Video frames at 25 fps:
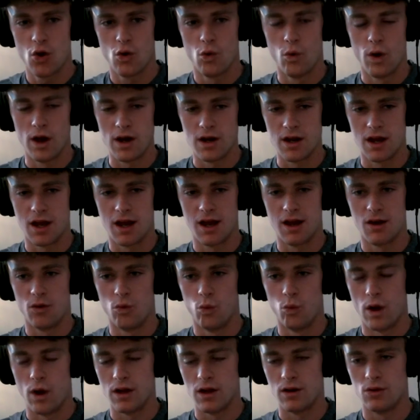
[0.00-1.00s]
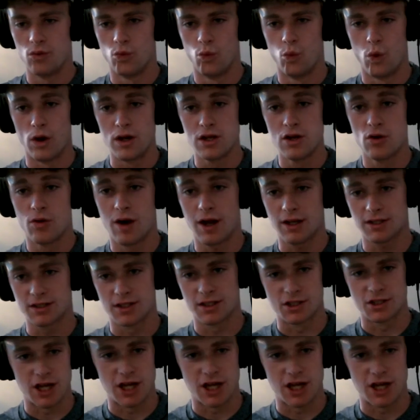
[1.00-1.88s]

When you watch the